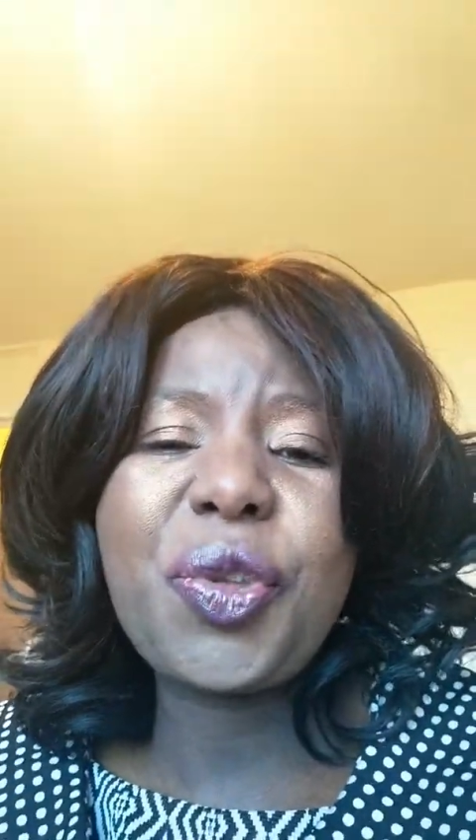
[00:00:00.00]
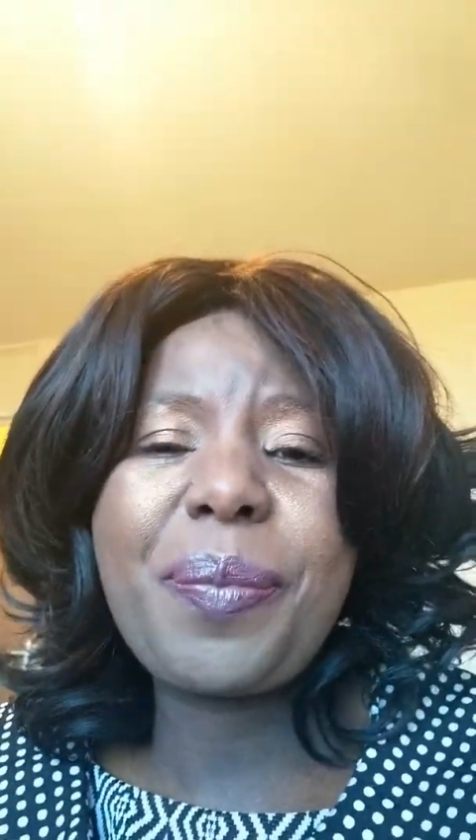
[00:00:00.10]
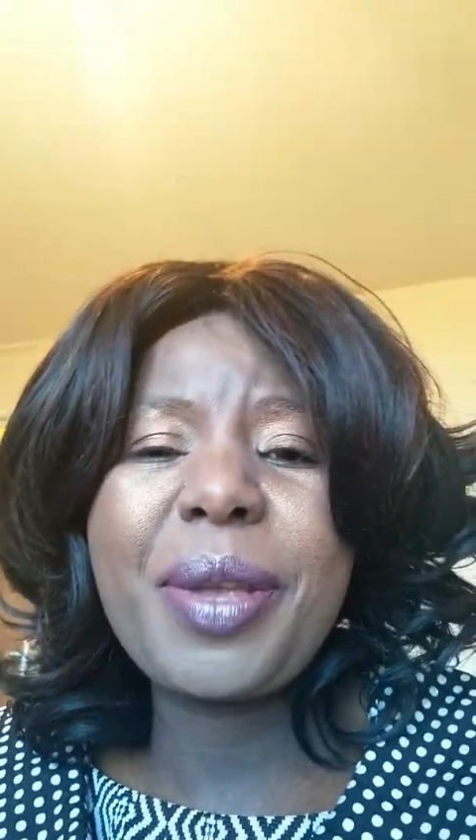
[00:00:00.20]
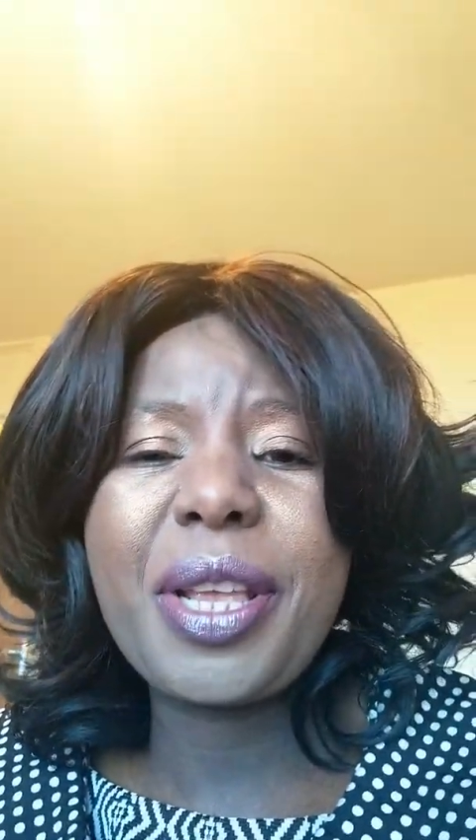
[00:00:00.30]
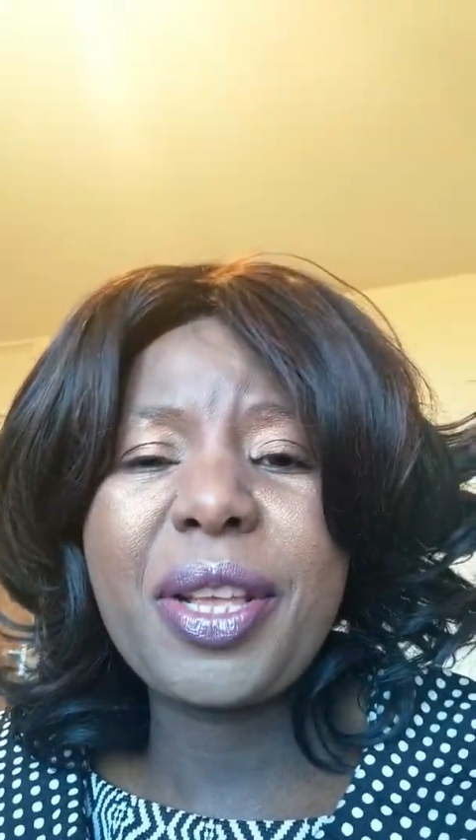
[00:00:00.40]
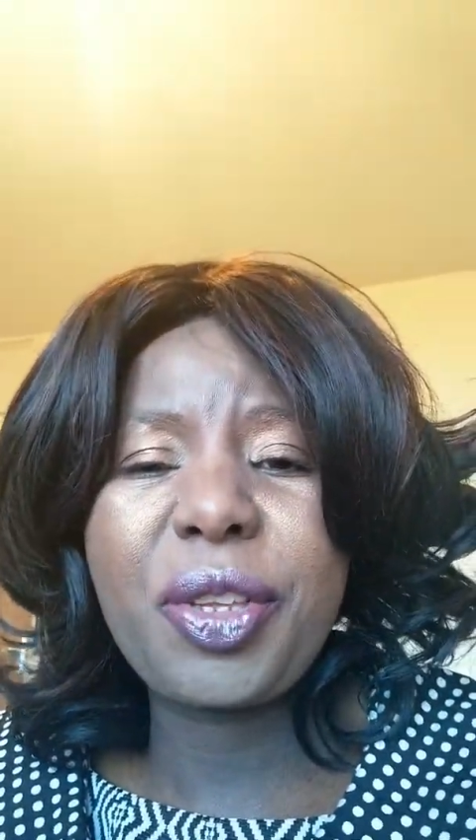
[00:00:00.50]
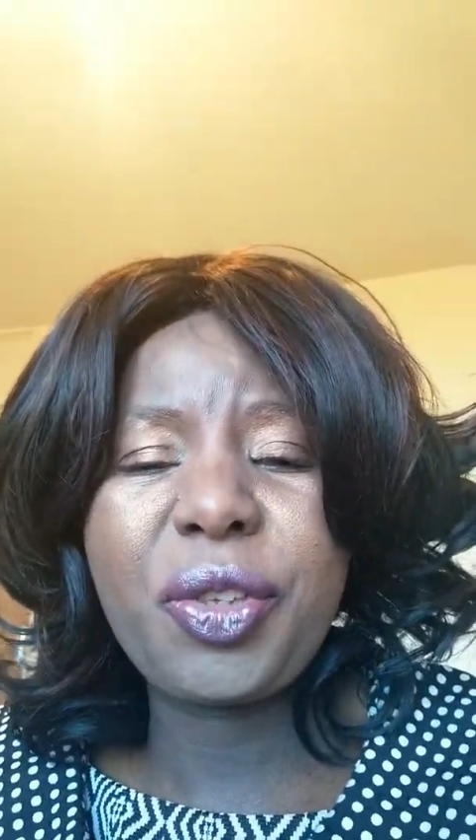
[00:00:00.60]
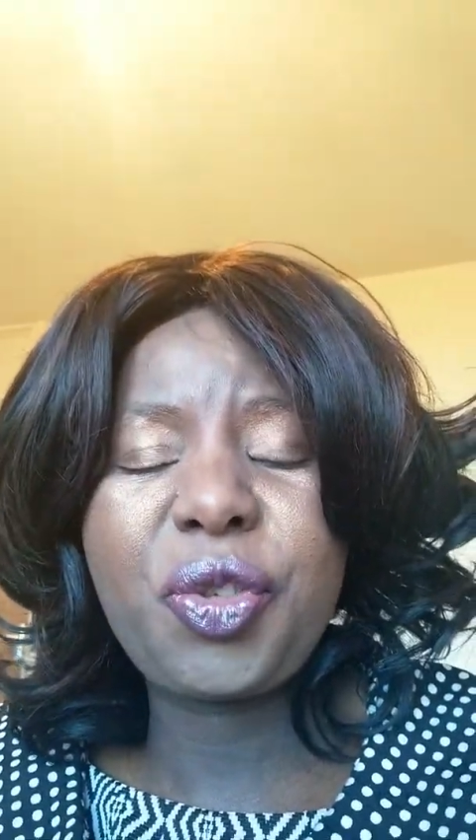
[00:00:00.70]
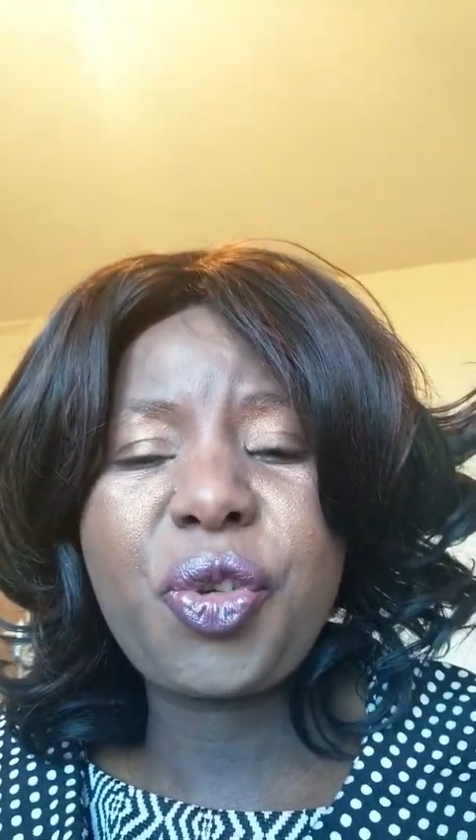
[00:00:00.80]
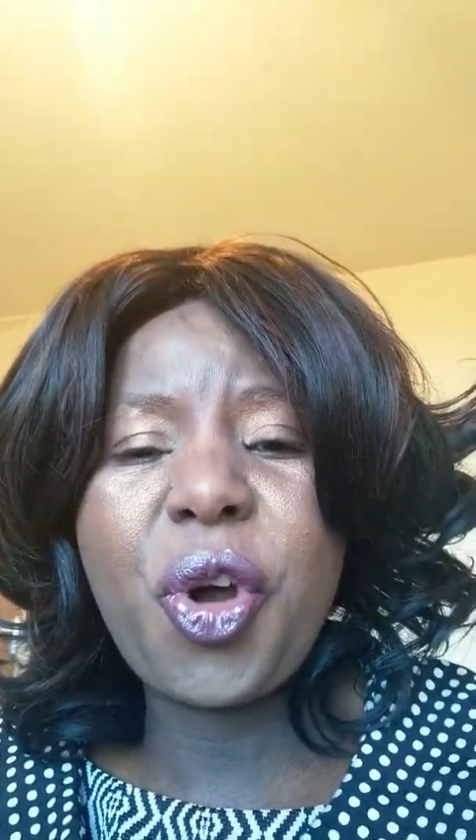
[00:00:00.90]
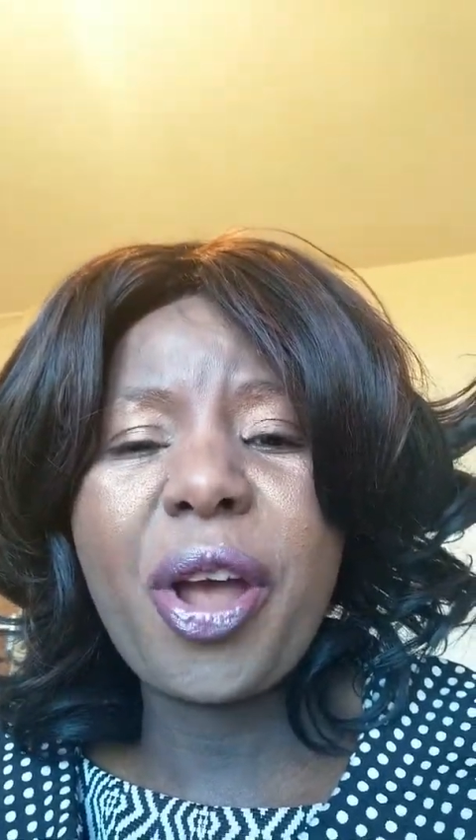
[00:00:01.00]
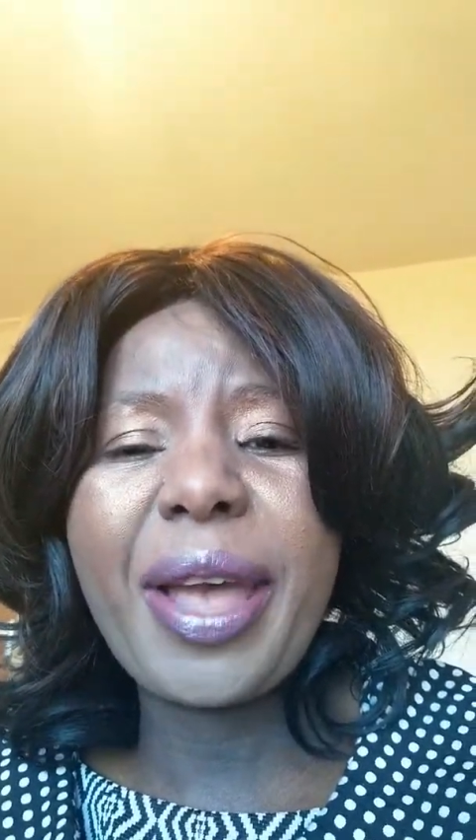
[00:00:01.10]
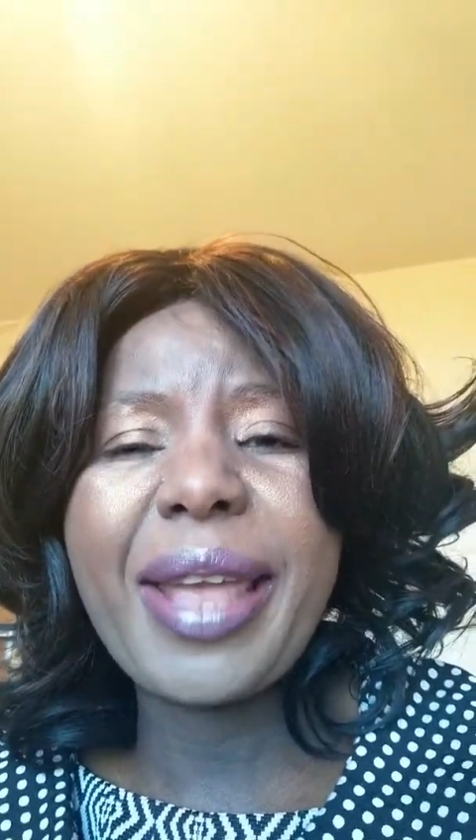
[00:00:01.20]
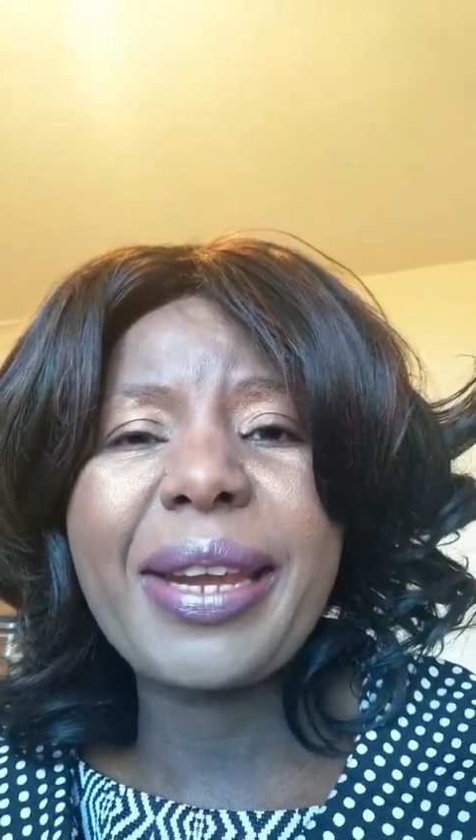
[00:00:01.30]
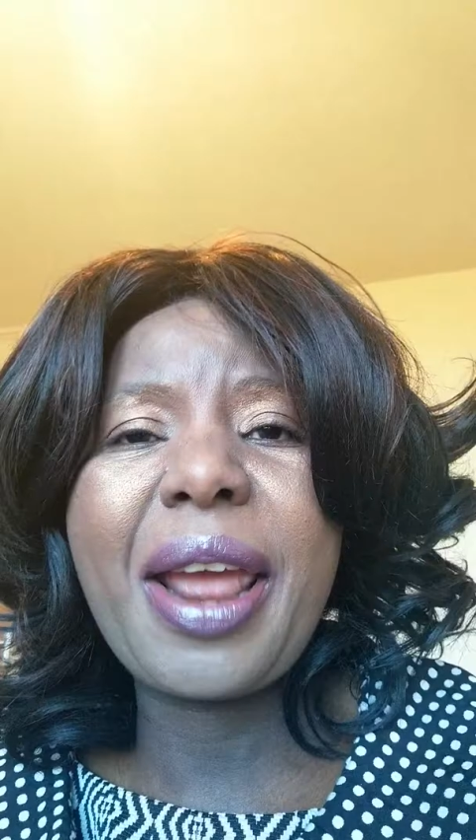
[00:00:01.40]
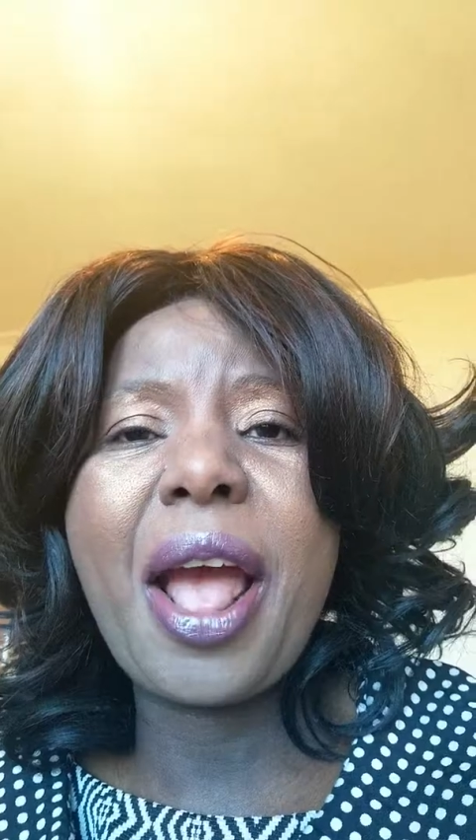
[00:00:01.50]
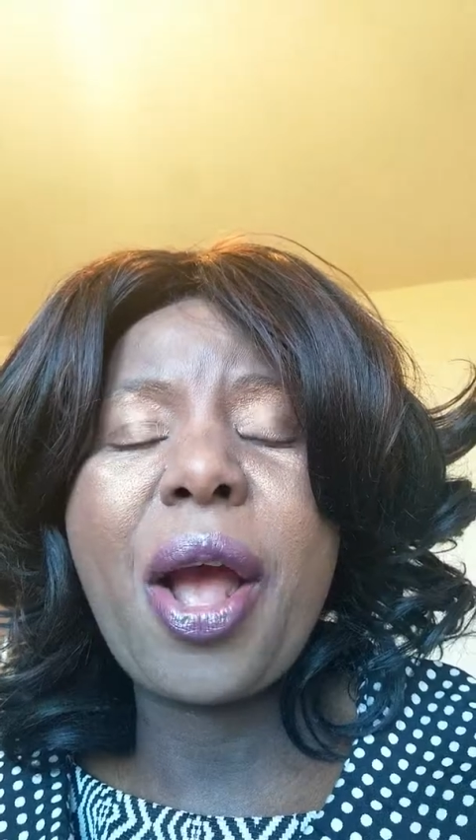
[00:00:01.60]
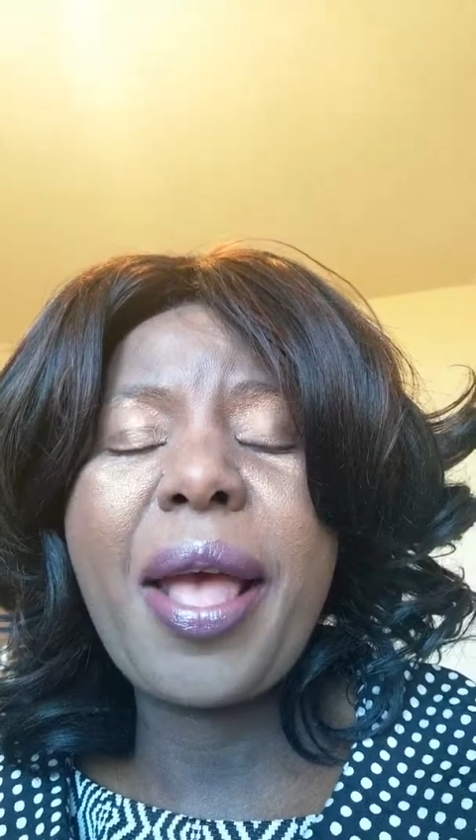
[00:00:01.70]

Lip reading: to be strong and